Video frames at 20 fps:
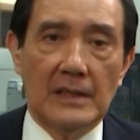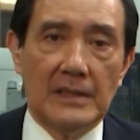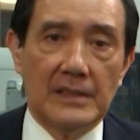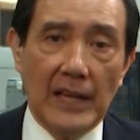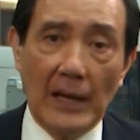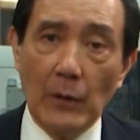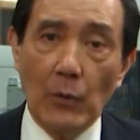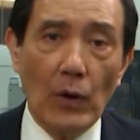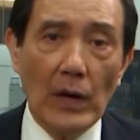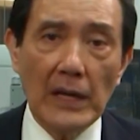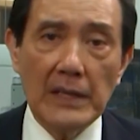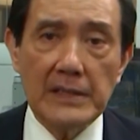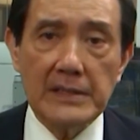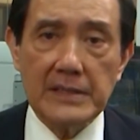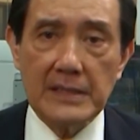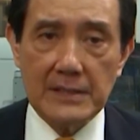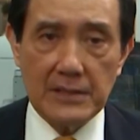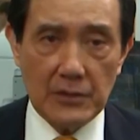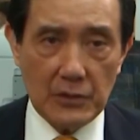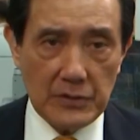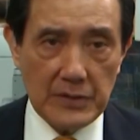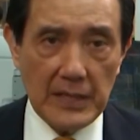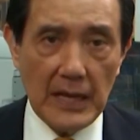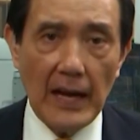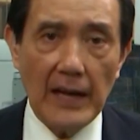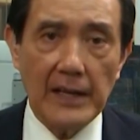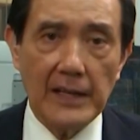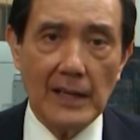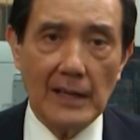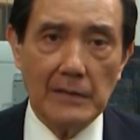Taiwan is a
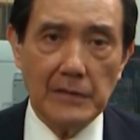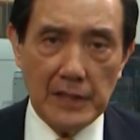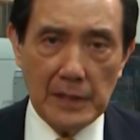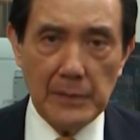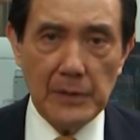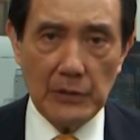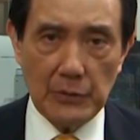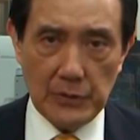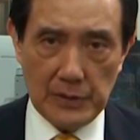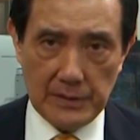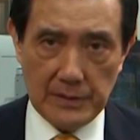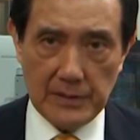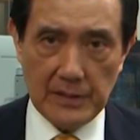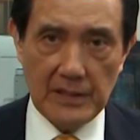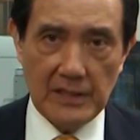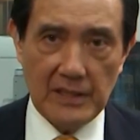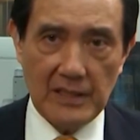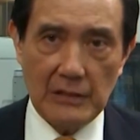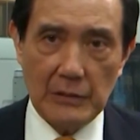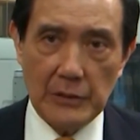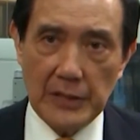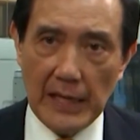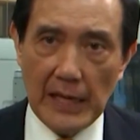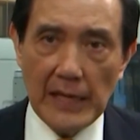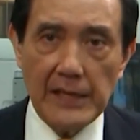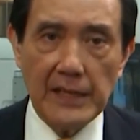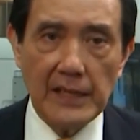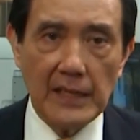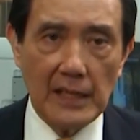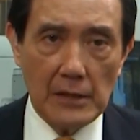society of immigrants,
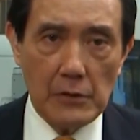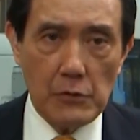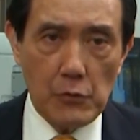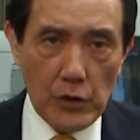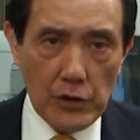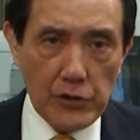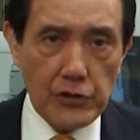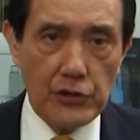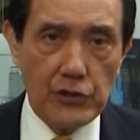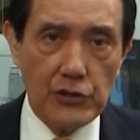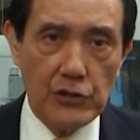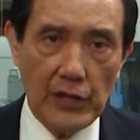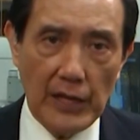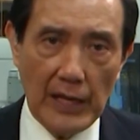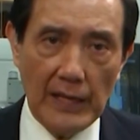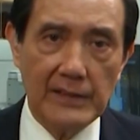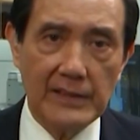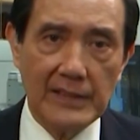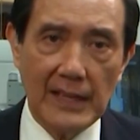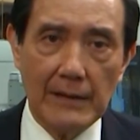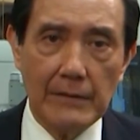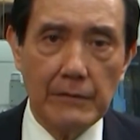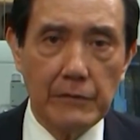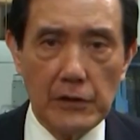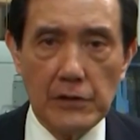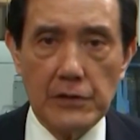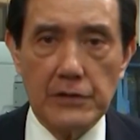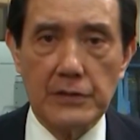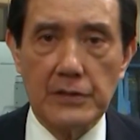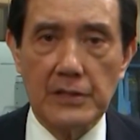creating a rich and
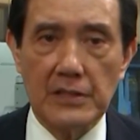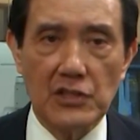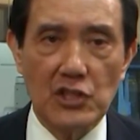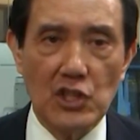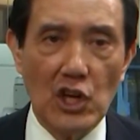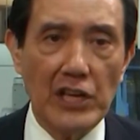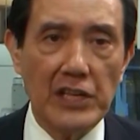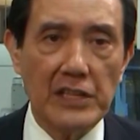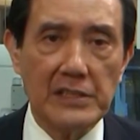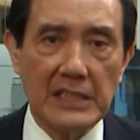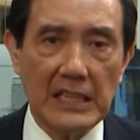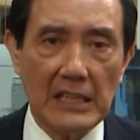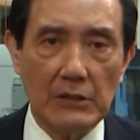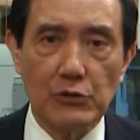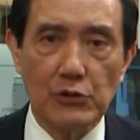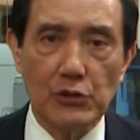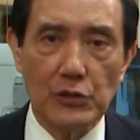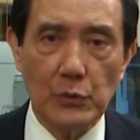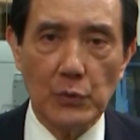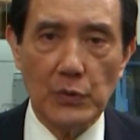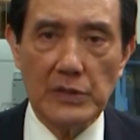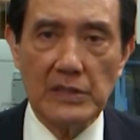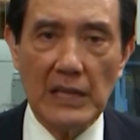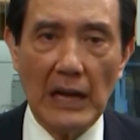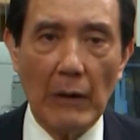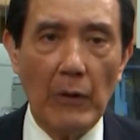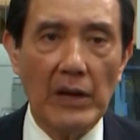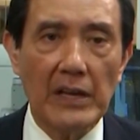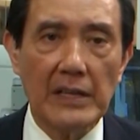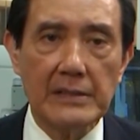diverse Chinese culture with
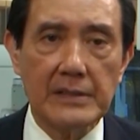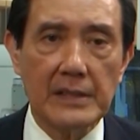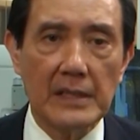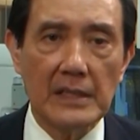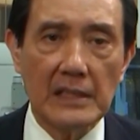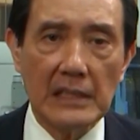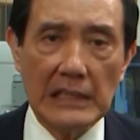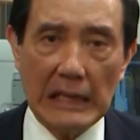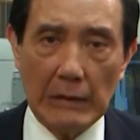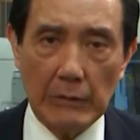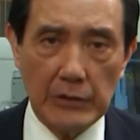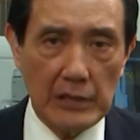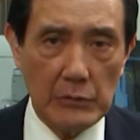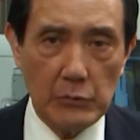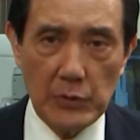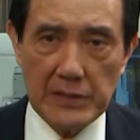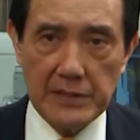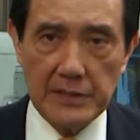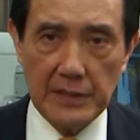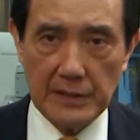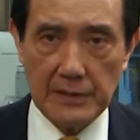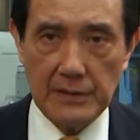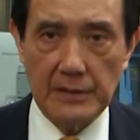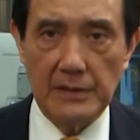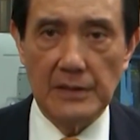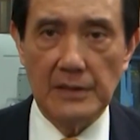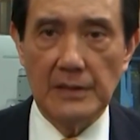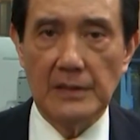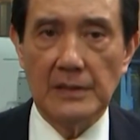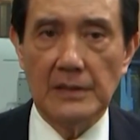Taiwanese characteristics.
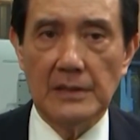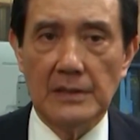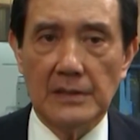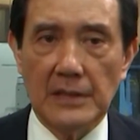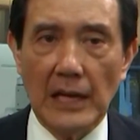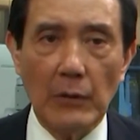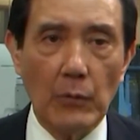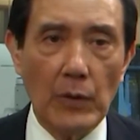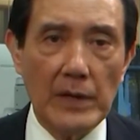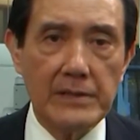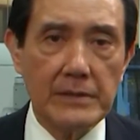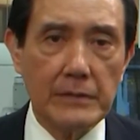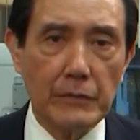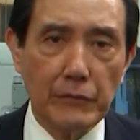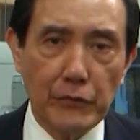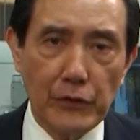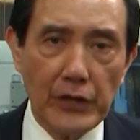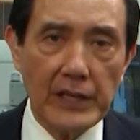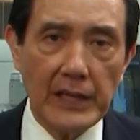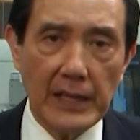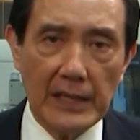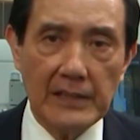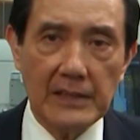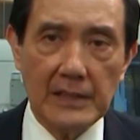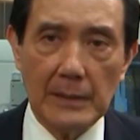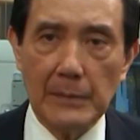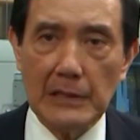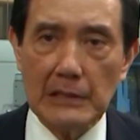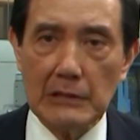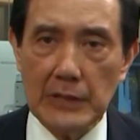Taiwan's free and
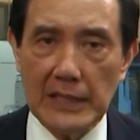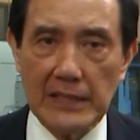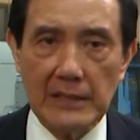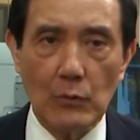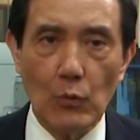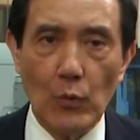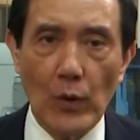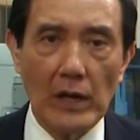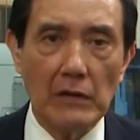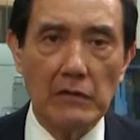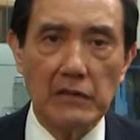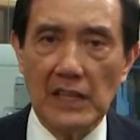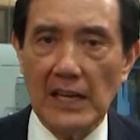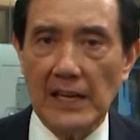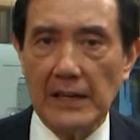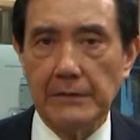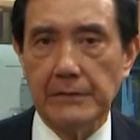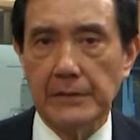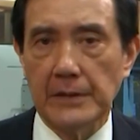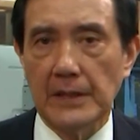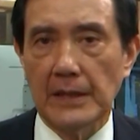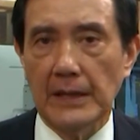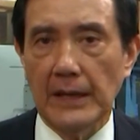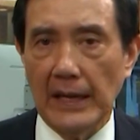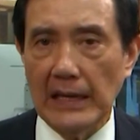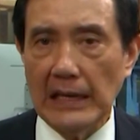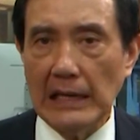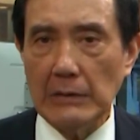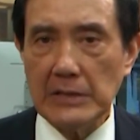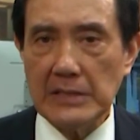democratic way of life
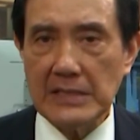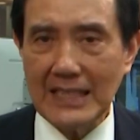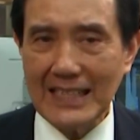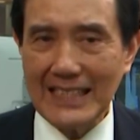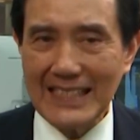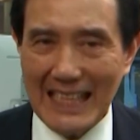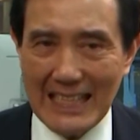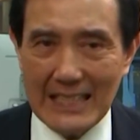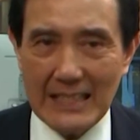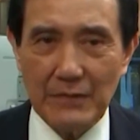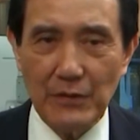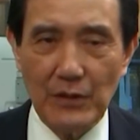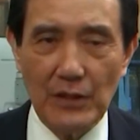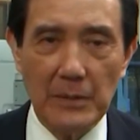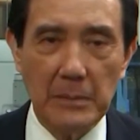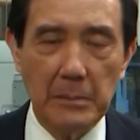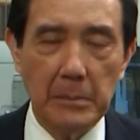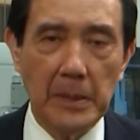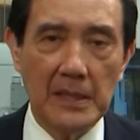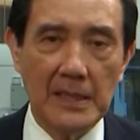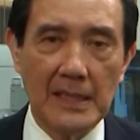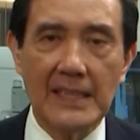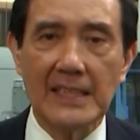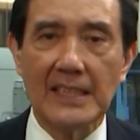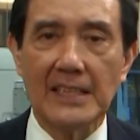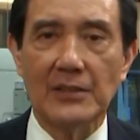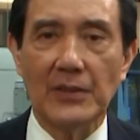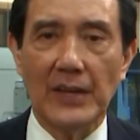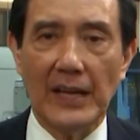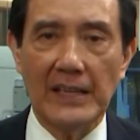and our successful
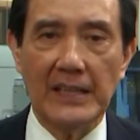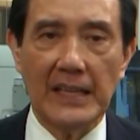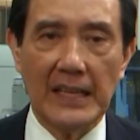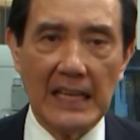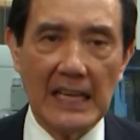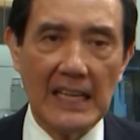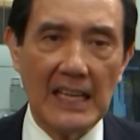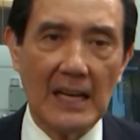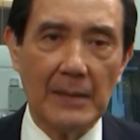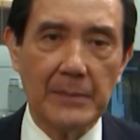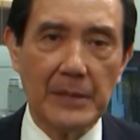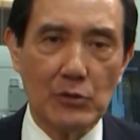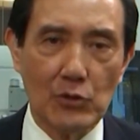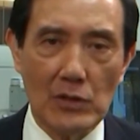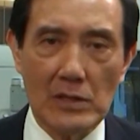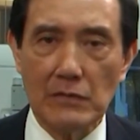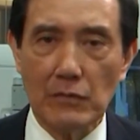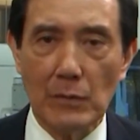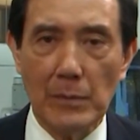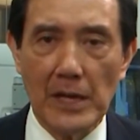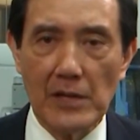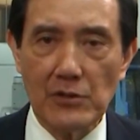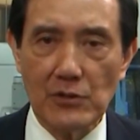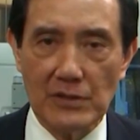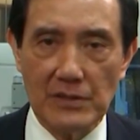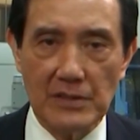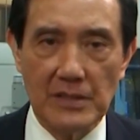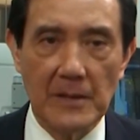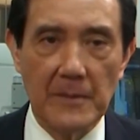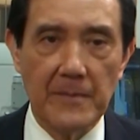political and economic
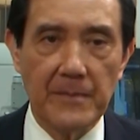transformations